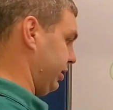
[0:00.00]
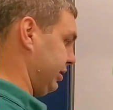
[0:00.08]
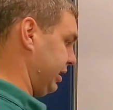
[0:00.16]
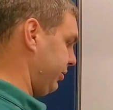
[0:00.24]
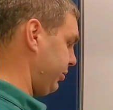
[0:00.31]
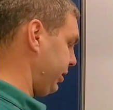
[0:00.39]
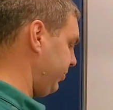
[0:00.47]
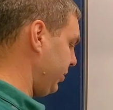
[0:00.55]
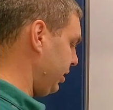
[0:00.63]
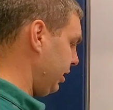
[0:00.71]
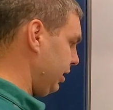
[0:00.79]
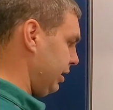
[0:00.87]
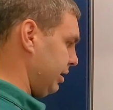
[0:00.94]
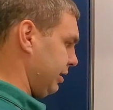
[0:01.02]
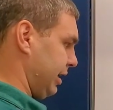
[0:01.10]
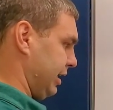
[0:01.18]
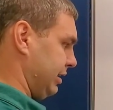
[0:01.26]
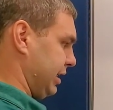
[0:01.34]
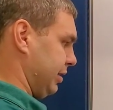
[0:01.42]
is negative three.
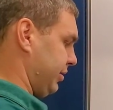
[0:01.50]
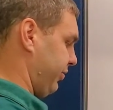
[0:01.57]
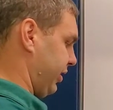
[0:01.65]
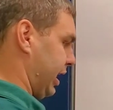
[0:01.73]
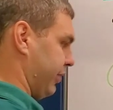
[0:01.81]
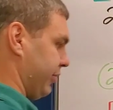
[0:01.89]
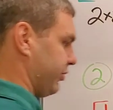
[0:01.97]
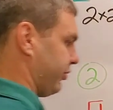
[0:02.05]
nine times five is